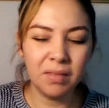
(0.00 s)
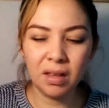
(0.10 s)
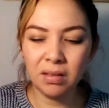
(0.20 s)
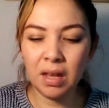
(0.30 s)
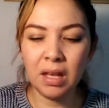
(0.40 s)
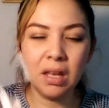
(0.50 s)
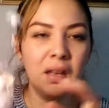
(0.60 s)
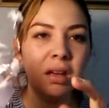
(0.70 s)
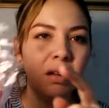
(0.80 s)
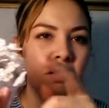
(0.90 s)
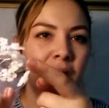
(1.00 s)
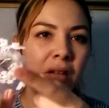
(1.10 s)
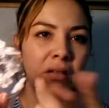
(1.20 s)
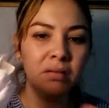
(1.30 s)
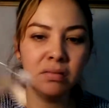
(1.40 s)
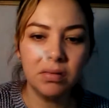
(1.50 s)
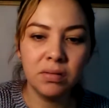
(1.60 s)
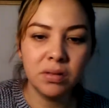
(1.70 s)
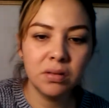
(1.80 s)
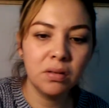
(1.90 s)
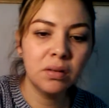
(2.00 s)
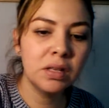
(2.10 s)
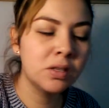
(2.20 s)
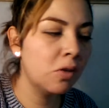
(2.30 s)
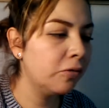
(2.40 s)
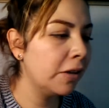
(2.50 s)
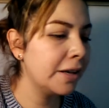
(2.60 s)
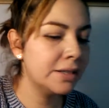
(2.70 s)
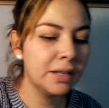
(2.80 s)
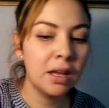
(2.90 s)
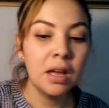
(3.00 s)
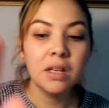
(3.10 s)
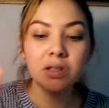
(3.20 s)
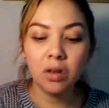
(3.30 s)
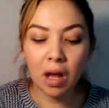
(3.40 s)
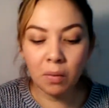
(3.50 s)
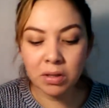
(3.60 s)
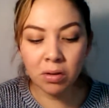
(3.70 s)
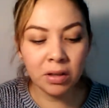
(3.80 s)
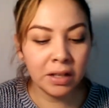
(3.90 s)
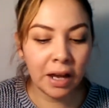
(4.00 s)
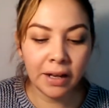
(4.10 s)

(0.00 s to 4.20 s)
the thing here, the, the snowflakes. So that was only